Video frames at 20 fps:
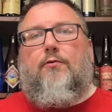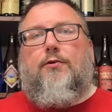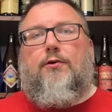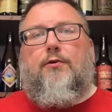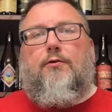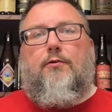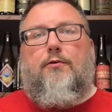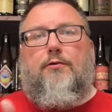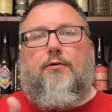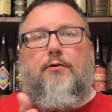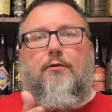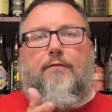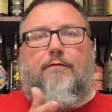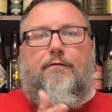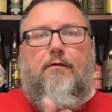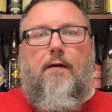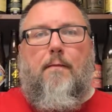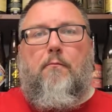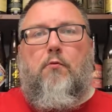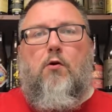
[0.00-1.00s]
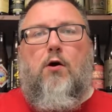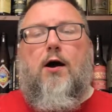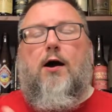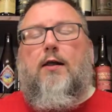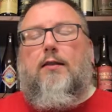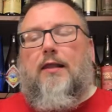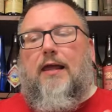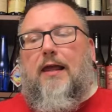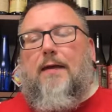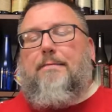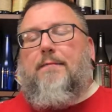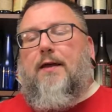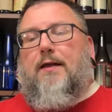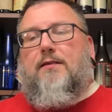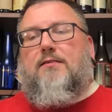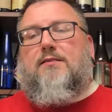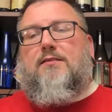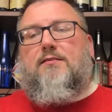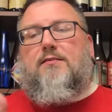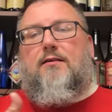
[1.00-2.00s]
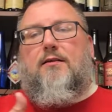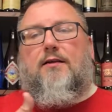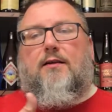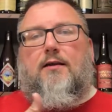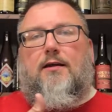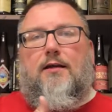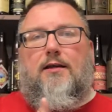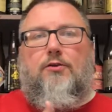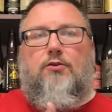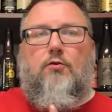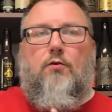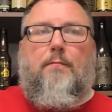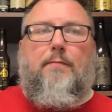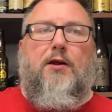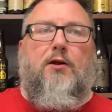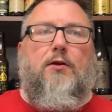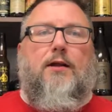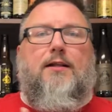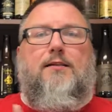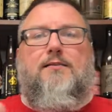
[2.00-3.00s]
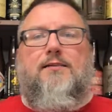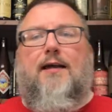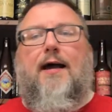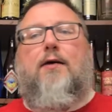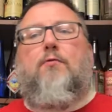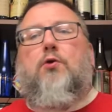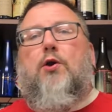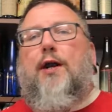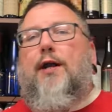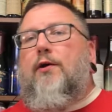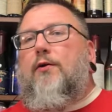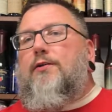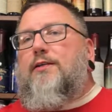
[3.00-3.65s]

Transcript: your your framboise lambics into American sour ale.